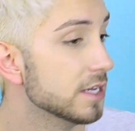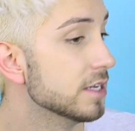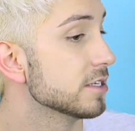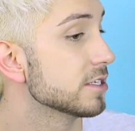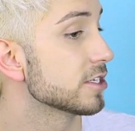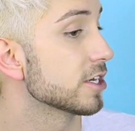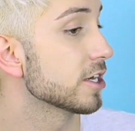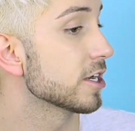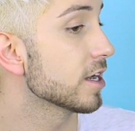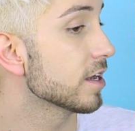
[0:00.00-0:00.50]

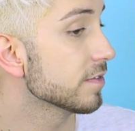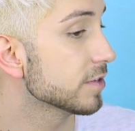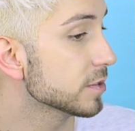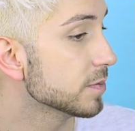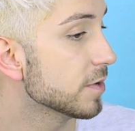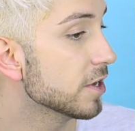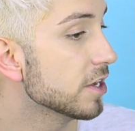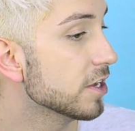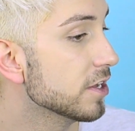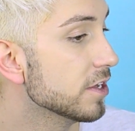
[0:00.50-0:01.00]
Start off
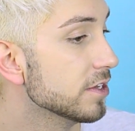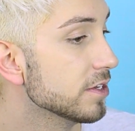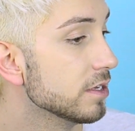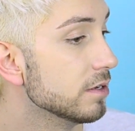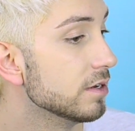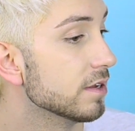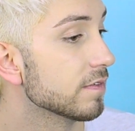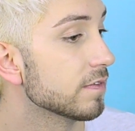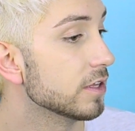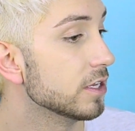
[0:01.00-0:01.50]
small.
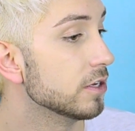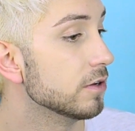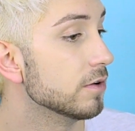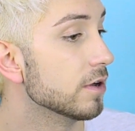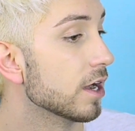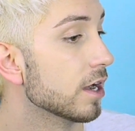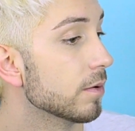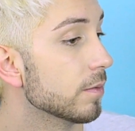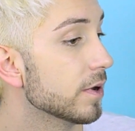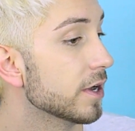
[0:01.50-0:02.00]
You definitely do
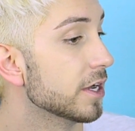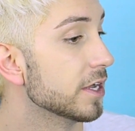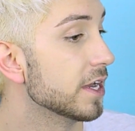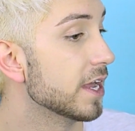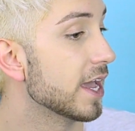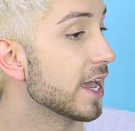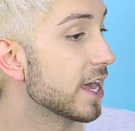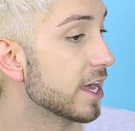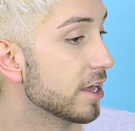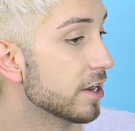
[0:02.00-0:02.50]
not want
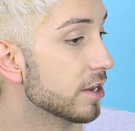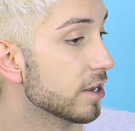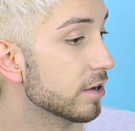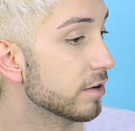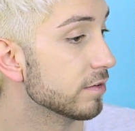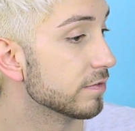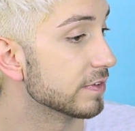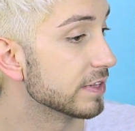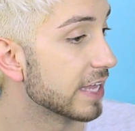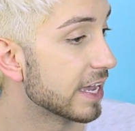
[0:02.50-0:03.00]
a head
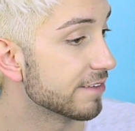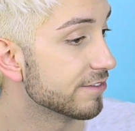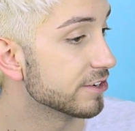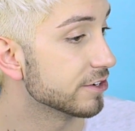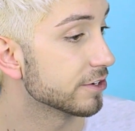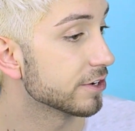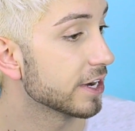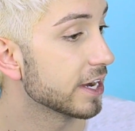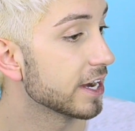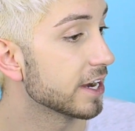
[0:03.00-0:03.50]
of
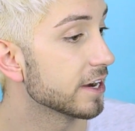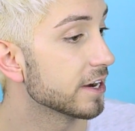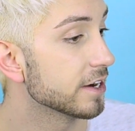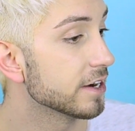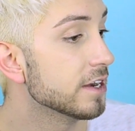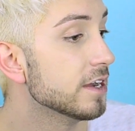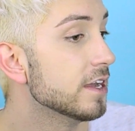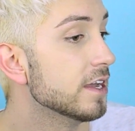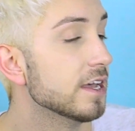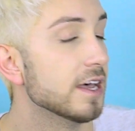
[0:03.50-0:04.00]
lavender
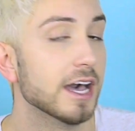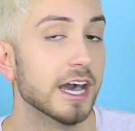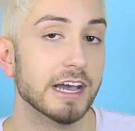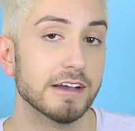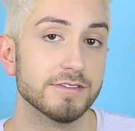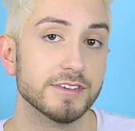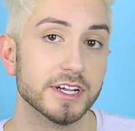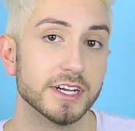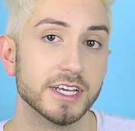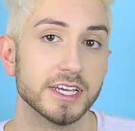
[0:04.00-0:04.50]
hair.
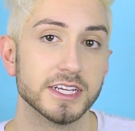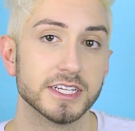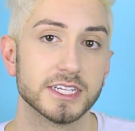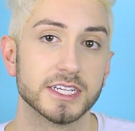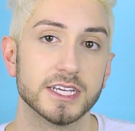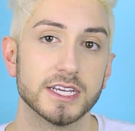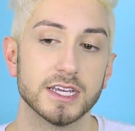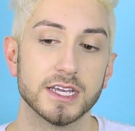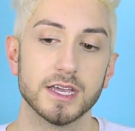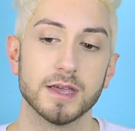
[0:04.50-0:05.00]
I've done it
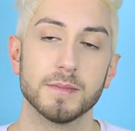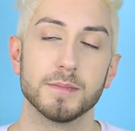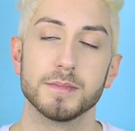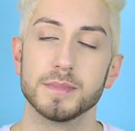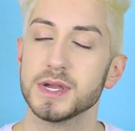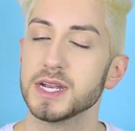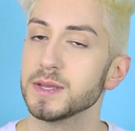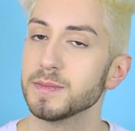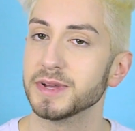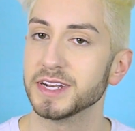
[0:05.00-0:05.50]

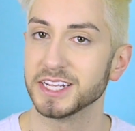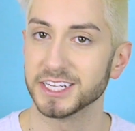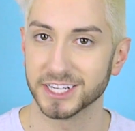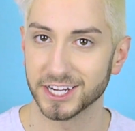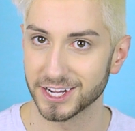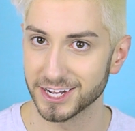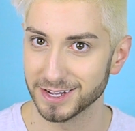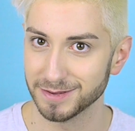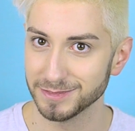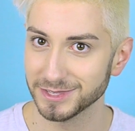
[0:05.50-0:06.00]
many
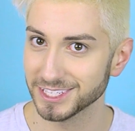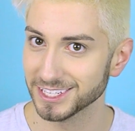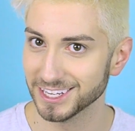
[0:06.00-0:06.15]
times.